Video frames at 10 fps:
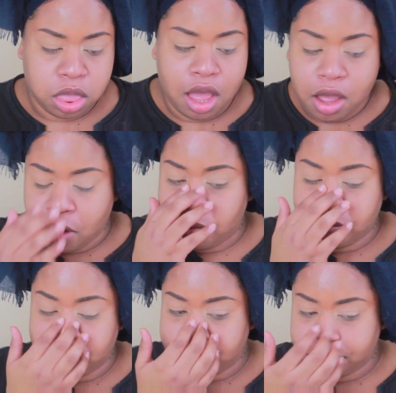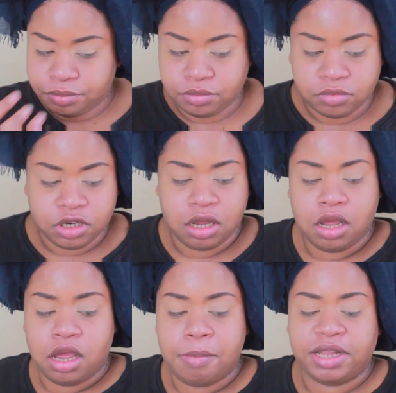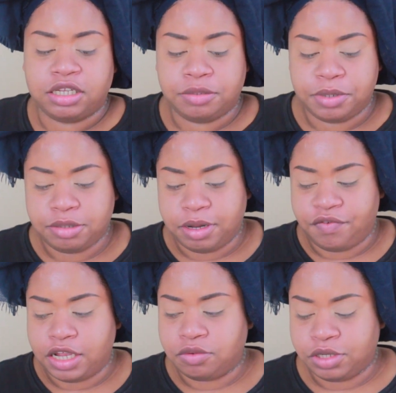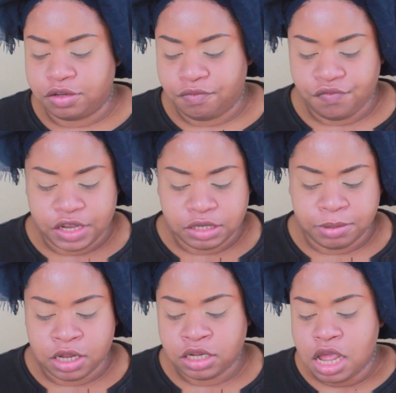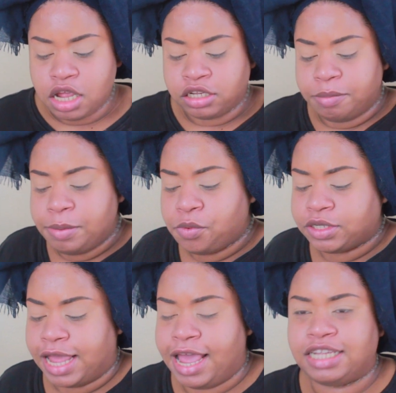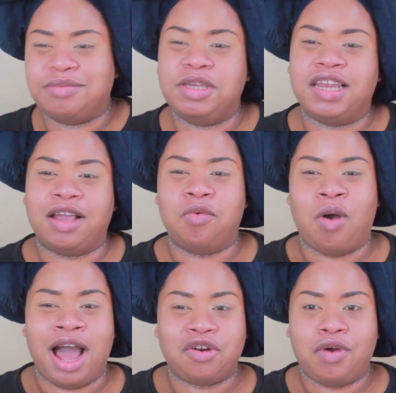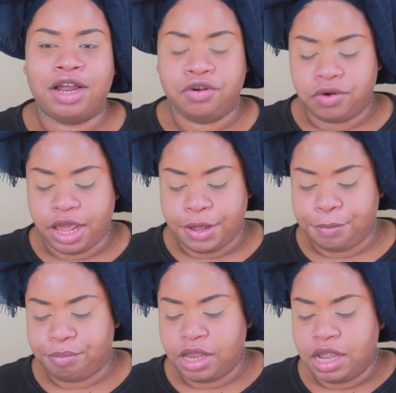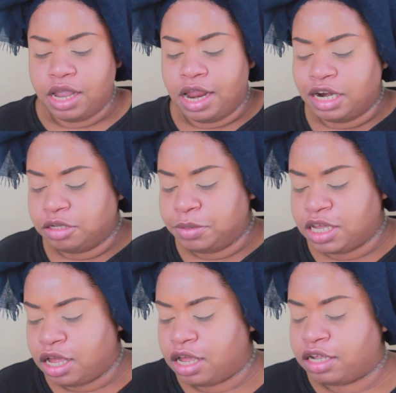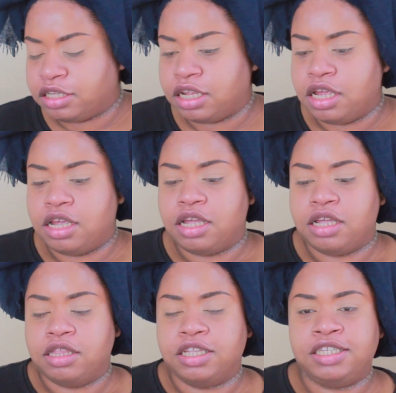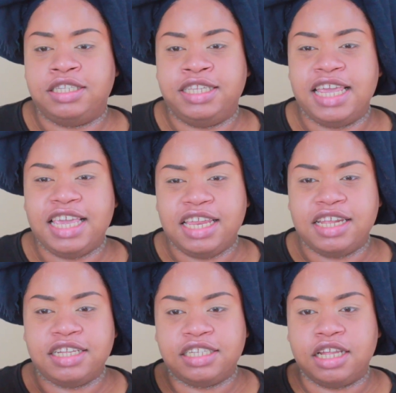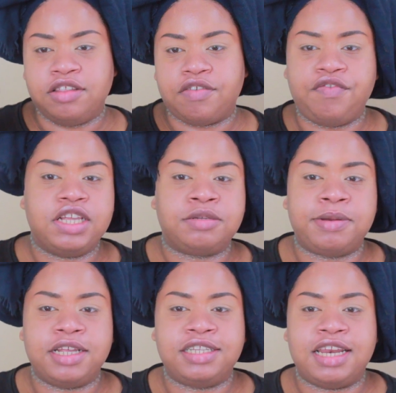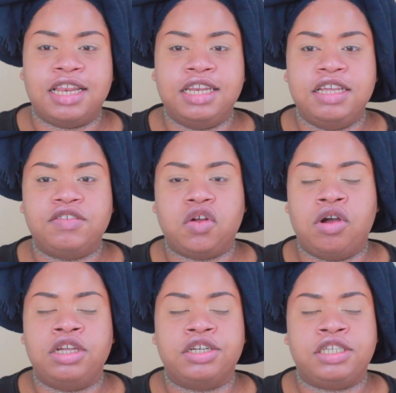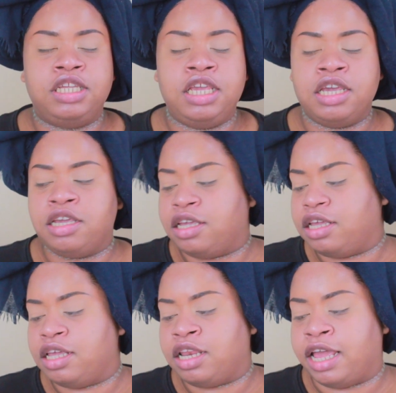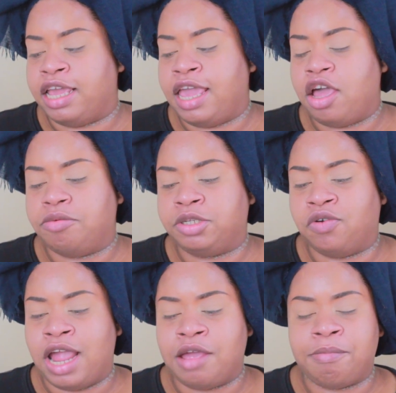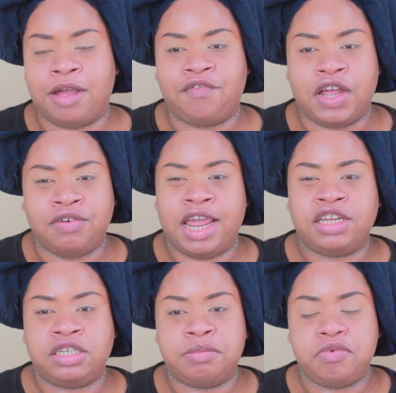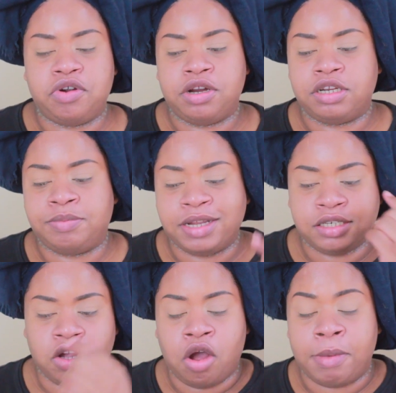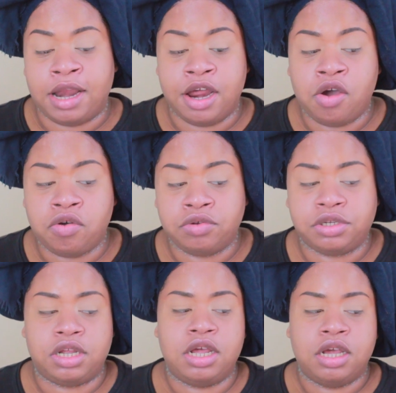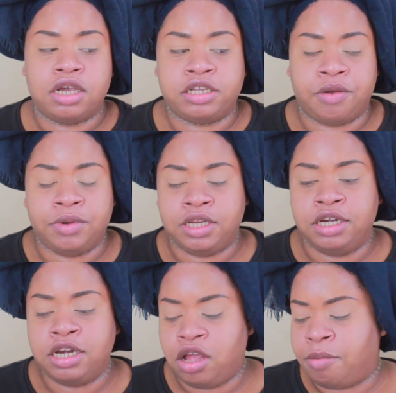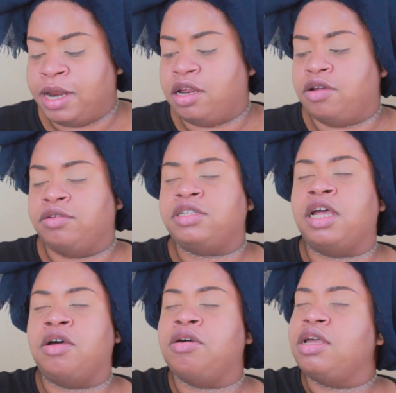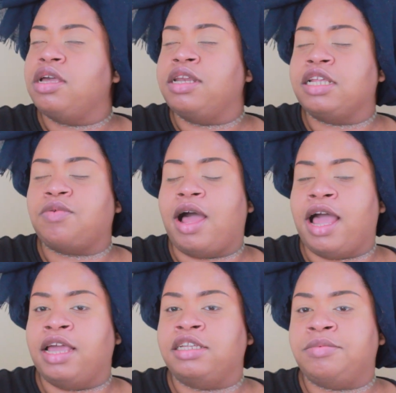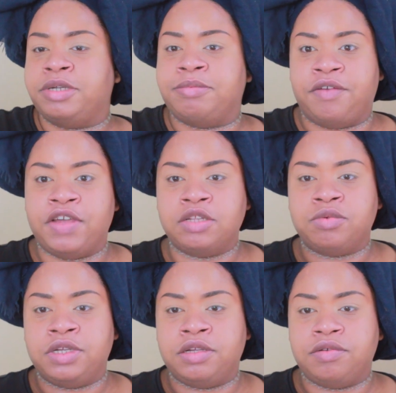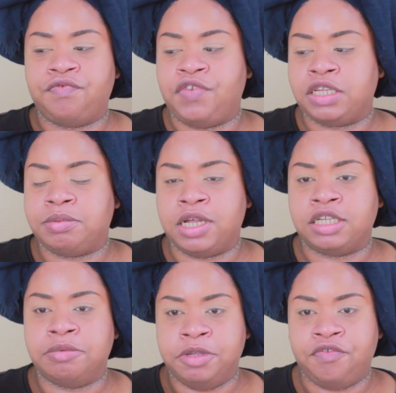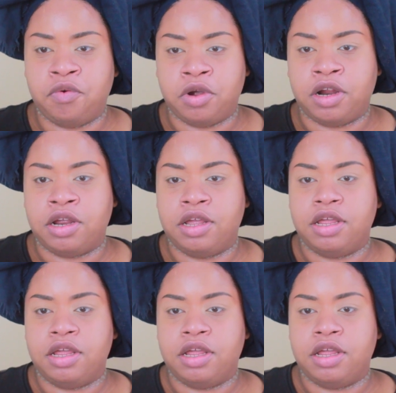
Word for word: oh, I'm about to spritz my face with some Fix Plus. Some people was asking me, like, why do I do that? And it's because the stickiness of the Fix Plus that it leaves on your skin, like, it helps grab my foundation more, especially on my nose, because I really need it on my nose. So that's why I spritz my face with Fix Plus before